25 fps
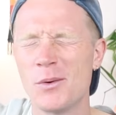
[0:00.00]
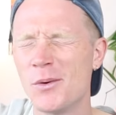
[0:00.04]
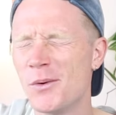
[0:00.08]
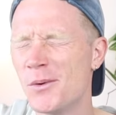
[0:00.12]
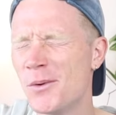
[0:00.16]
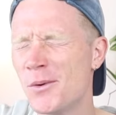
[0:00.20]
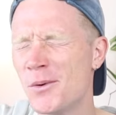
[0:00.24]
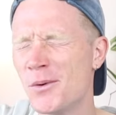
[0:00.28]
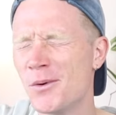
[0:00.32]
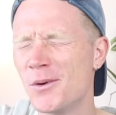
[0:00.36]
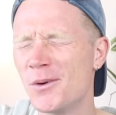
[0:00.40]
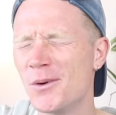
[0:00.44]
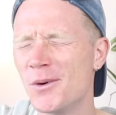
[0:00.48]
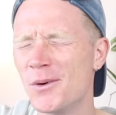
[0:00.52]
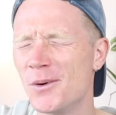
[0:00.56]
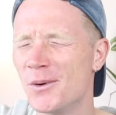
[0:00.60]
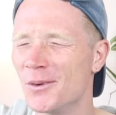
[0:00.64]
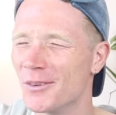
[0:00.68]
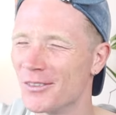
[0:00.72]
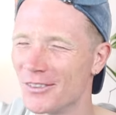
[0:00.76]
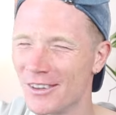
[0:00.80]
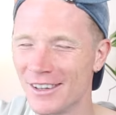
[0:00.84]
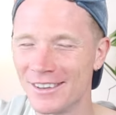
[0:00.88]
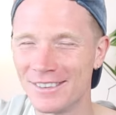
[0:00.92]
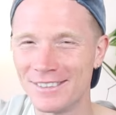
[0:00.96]

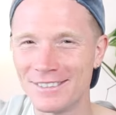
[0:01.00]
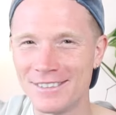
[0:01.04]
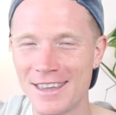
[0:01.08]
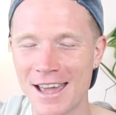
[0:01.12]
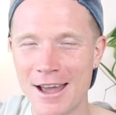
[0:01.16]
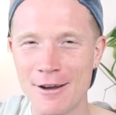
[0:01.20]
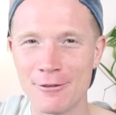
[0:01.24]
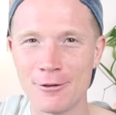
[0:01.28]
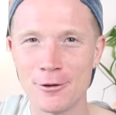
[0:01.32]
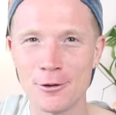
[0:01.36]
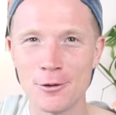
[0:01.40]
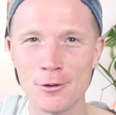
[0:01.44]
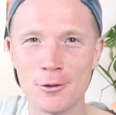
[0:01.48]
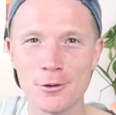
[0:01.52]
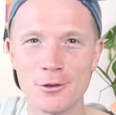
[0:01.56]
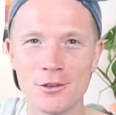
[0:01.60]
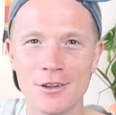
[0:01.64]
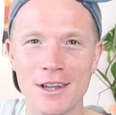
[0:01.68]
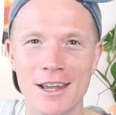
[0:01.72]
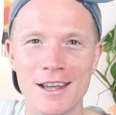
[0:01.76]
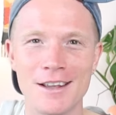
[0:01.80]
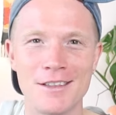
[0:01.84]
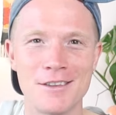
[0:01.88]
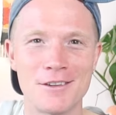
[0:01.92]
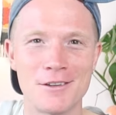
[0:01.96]
Ooh, the
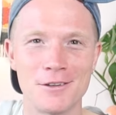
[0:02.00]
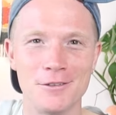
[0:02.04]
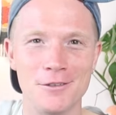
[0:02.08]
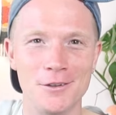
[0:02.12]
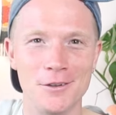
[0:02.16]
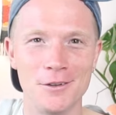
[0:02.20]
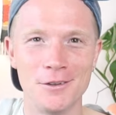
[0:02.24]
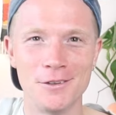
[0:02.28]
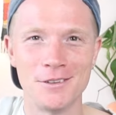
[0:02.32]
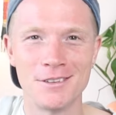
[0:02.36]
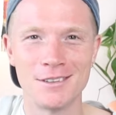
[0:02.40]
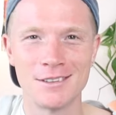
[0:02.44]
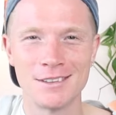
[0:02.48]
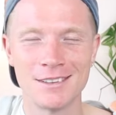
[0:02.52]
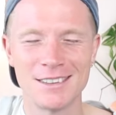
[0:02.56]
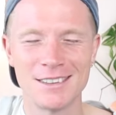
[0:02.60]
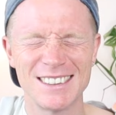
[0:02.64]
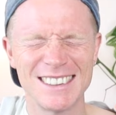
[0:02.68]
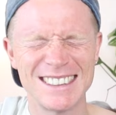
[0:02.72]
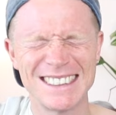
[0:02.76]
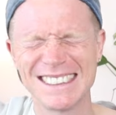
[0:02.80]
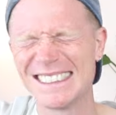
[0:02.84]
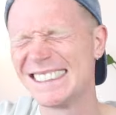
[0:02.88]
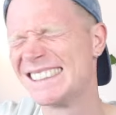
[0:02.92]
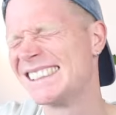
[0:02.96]
devil's interval.
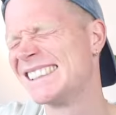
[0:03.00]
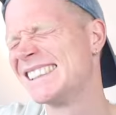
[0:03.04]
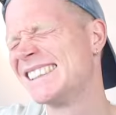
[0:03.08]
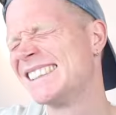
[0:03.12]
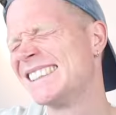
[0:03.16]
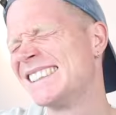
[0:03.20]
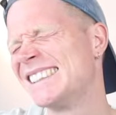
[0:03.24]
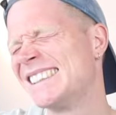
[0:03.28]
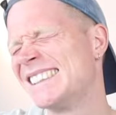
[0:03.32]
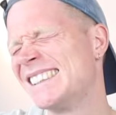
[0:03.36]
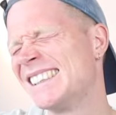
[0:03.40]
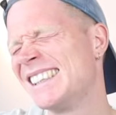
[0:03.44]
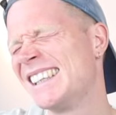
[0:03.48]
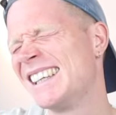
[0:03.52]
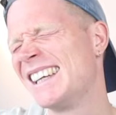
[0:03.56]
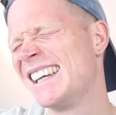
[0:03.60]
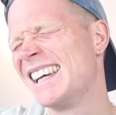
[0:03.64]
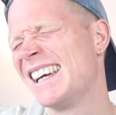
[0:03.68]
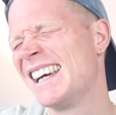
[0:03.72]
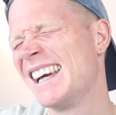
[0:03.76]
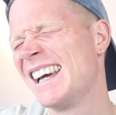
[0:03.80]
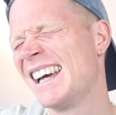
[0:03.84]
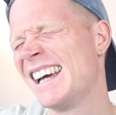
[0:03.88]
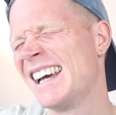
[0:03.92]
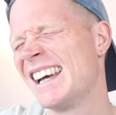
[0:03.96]

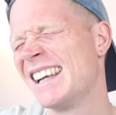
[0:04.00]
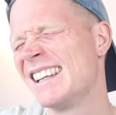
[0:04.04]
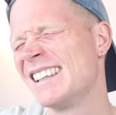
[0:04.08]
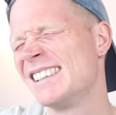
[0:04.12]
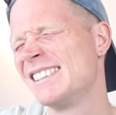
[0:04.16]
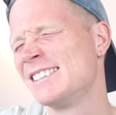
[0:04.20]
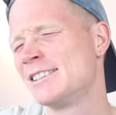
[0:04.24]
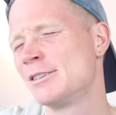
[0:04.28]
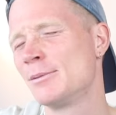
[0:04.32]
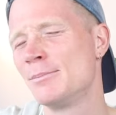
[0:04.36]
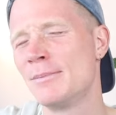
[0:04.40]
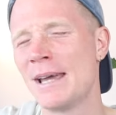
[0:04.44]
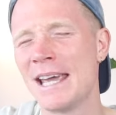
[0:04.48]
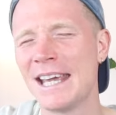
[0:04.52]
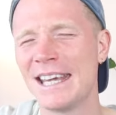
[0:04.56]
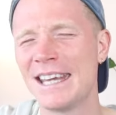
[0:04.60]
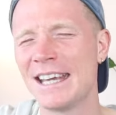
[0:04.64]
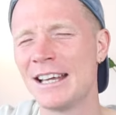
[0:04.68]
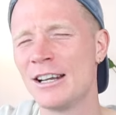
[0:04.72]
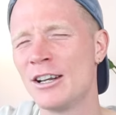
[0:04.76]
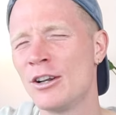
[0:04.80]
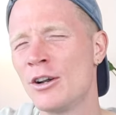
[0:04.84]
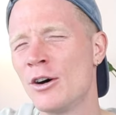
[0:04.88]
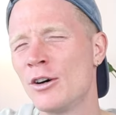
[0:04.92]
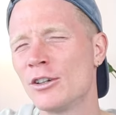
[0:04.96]
To make
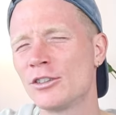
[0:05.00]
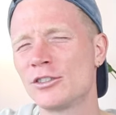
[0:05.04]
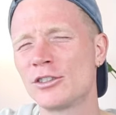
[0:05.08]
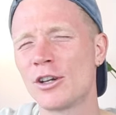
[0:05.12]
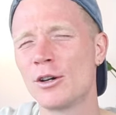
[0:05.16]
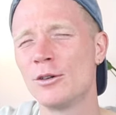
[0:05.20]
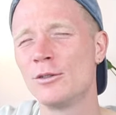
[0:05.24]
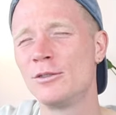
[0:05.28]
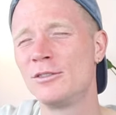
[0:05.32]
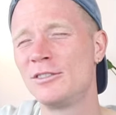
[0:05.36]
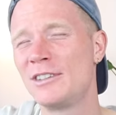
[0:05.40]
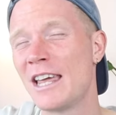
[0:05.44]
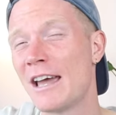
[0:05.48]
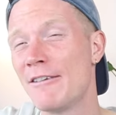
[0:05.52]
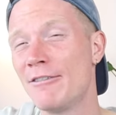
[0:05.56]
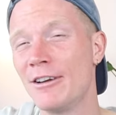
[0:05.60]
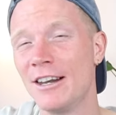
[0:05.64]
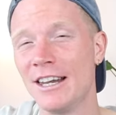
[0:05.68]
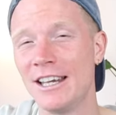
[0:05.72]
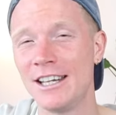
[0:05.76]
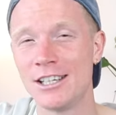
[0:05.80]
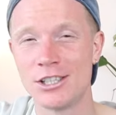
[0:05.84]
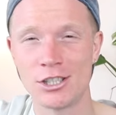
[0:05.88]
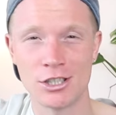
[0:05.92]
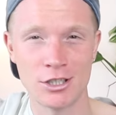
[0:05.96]
it not so
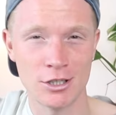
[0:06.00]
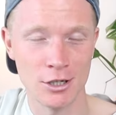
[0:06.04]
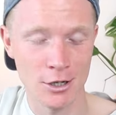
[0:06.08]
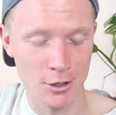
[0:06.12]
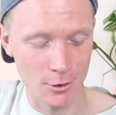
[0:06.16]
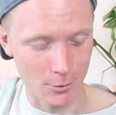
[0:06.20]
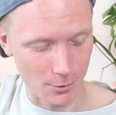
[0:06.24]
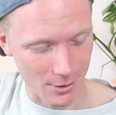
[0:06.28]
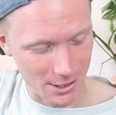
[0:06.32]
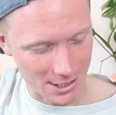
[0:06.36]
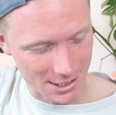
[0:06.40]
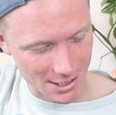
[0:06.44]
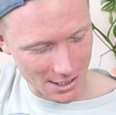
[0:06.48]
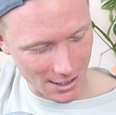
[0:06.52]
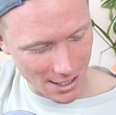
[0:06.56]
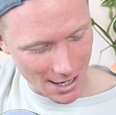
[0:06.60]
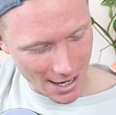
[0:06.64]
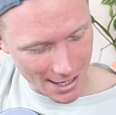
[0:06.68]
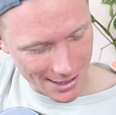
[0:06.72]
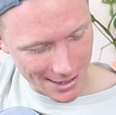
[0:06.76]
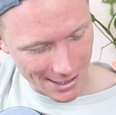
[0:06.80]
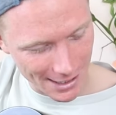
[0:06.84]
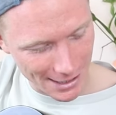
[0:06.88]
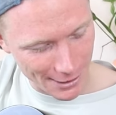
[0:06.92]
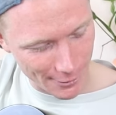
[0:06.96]
devilish, we
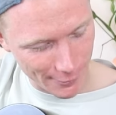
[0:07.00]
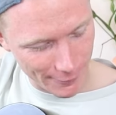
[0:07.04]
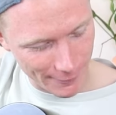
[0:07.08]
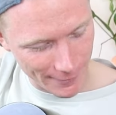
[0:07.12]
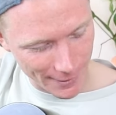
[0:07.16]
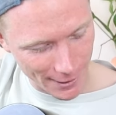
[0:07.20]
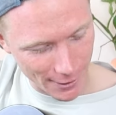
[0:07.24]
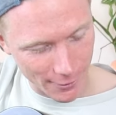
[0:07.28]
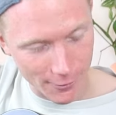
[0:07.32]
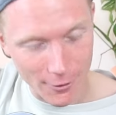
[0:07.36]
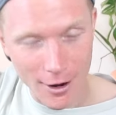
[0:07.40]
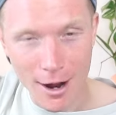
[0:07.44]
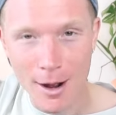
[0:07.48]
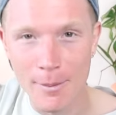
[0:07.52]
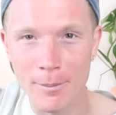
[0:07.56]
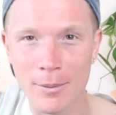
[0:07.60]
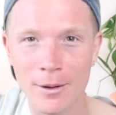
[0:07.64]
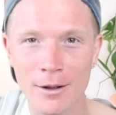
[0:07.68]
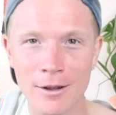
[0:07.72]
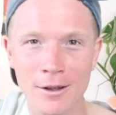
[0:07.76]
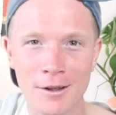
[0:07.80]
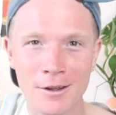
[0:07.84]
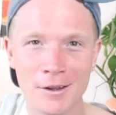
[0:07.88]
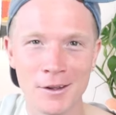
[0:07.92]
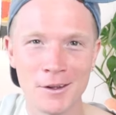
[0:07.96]
slide the little finger
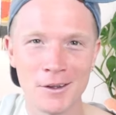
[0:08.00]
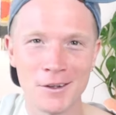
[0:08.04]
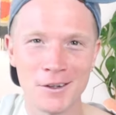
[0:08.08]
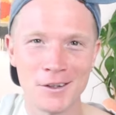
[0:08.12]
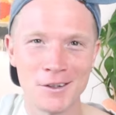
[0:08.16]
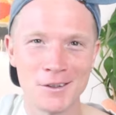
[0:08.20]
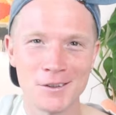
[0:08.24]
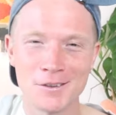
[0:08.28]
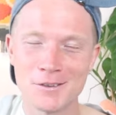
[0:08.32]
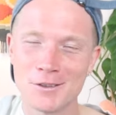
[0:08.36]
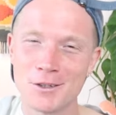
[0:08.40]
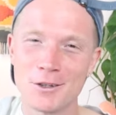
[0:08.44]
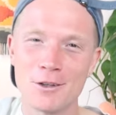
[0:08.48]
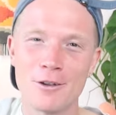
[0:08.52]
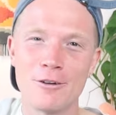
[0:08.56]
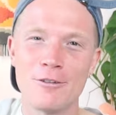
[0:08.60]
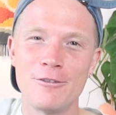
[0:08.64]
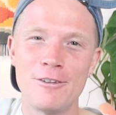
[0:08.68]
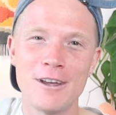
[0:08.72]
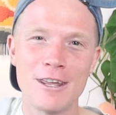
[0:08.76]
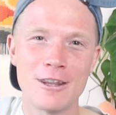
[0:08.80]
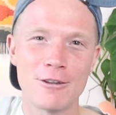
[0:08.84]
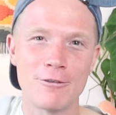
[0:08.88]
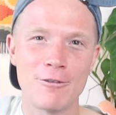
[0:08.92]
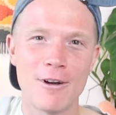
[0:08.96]
up to the
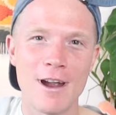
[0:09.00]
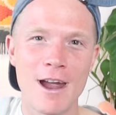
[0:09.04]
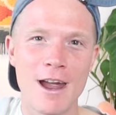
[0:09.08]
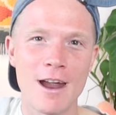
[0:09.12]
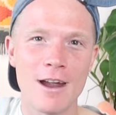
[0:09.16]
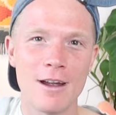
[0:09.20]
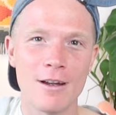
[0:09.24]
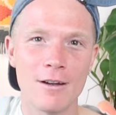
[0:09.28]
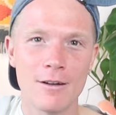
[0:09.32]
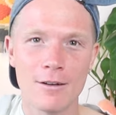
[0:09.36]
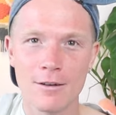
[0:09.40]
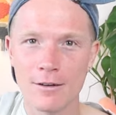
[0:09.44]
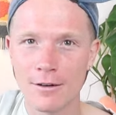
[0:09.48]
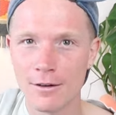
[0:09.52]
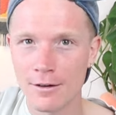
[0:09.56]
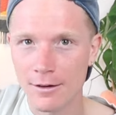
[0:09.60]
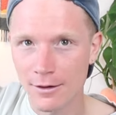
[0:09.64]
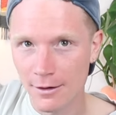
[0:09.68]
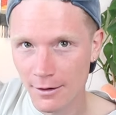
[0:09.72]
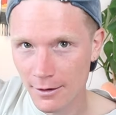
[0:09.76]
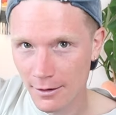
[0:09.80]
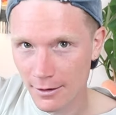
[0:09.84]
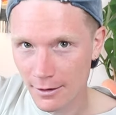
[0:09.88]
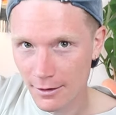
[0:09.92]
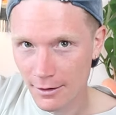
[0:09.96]
5th fret.
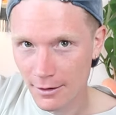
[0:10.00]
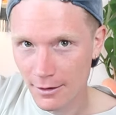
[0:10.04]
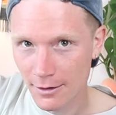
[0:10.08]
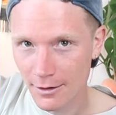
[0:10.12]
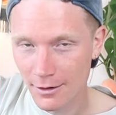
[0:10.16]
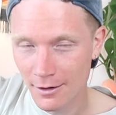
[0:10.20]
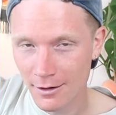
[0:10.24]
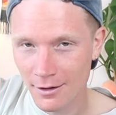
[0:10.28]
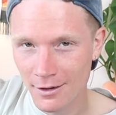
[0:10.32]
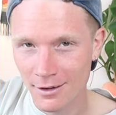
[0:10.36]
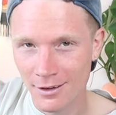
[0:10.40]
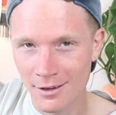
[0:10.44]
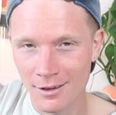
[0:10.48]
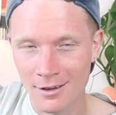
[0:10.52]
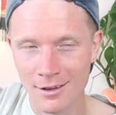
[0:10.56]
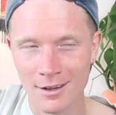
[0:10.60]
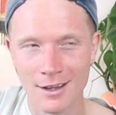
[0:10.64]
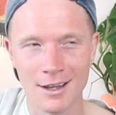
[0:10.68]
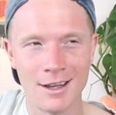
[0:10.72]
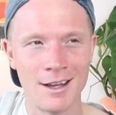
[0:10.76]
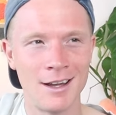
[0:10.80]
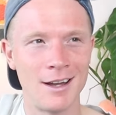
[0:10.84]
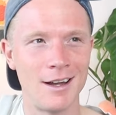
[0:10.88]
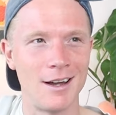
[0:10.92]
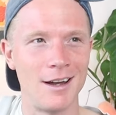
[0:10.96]

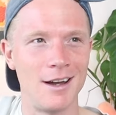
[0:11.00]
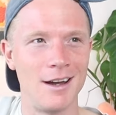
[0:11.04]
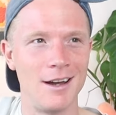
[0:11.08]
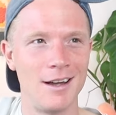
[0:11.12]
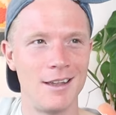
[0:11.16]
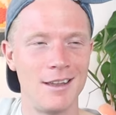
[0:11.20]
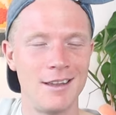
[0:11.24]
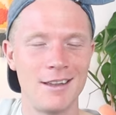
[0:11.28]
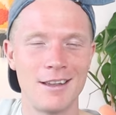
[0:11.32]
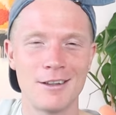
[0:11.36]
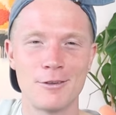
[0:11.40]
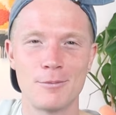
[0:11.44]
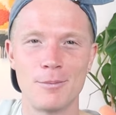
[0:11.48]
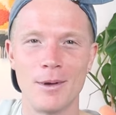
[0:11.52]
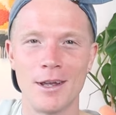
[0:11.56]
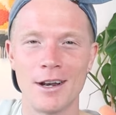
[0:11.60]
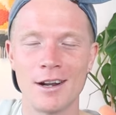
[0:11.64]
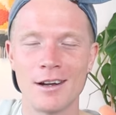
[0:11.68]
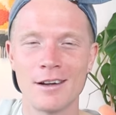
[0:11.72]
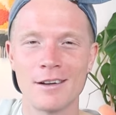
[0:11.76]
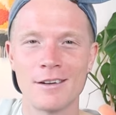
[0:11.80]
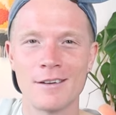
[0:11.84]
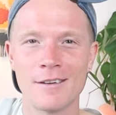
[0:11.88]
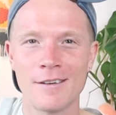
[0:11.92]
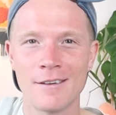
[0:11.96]
Ah, that's
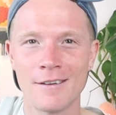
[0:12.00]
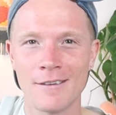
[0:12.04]
better.